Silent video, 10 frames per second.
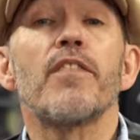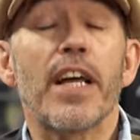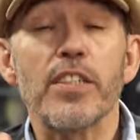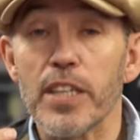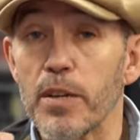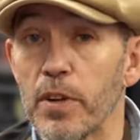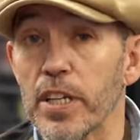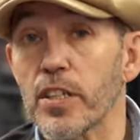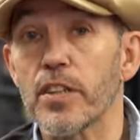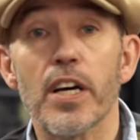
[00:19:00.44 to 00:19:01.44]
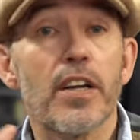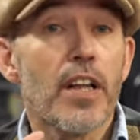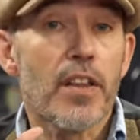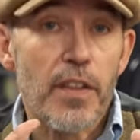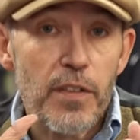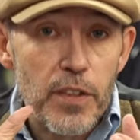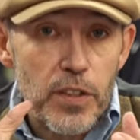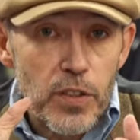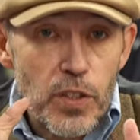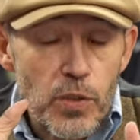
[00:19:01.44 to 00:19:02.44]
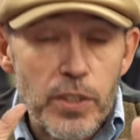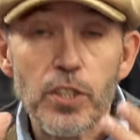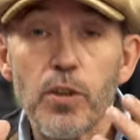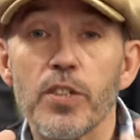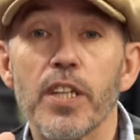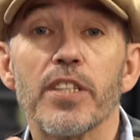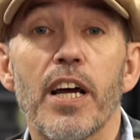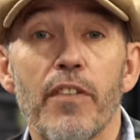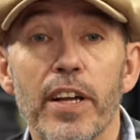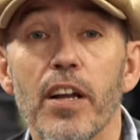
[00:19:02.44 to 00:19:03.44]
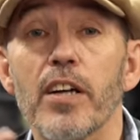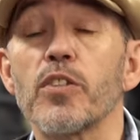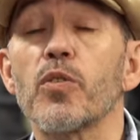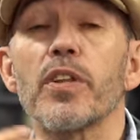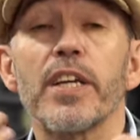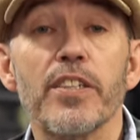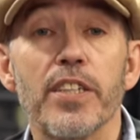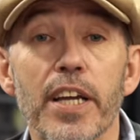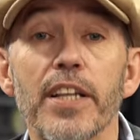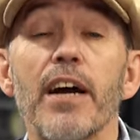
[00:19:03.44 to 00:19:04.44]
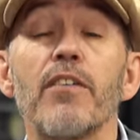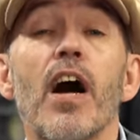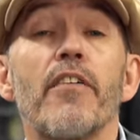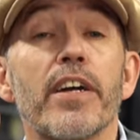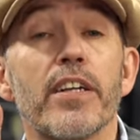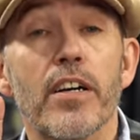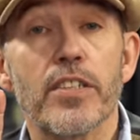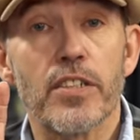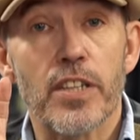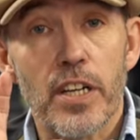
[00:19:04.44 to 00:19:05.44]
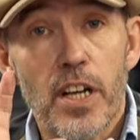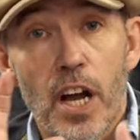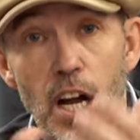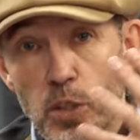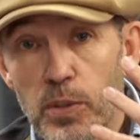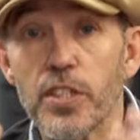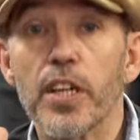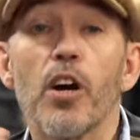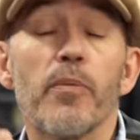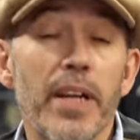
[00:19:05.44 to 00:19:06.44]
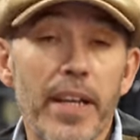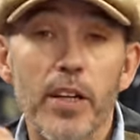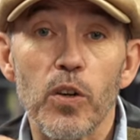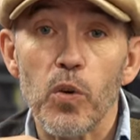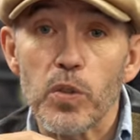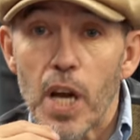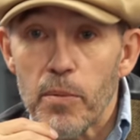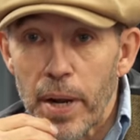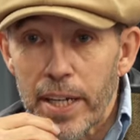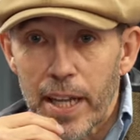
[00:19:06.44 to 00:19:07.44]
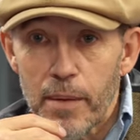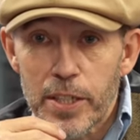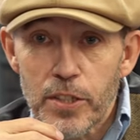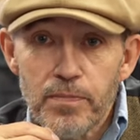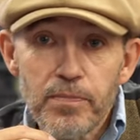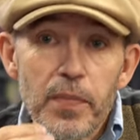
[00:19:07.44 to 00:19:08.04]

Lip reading: for that same reason, that 2206 now recognises, or the ECE now recognises, that a twisting helmet can cause brain damage.